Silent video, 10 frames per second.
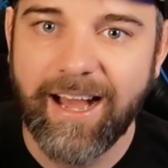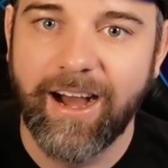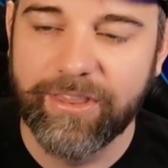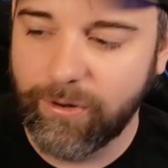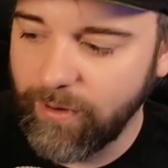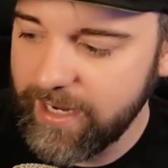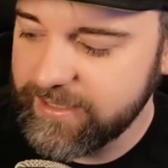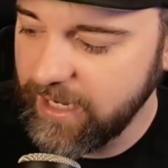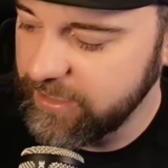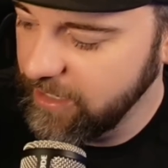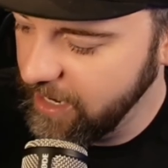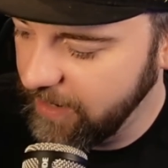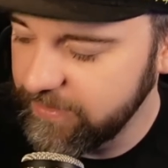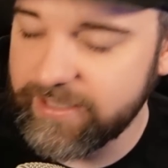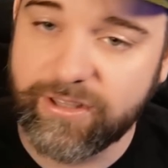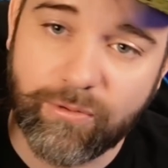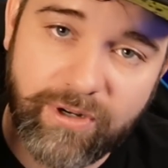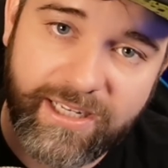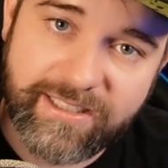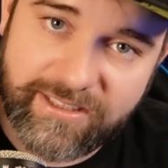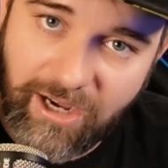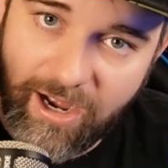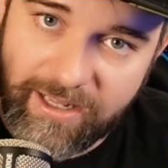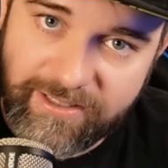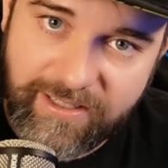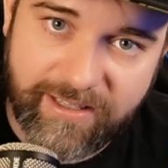On the right side, you have these three dots.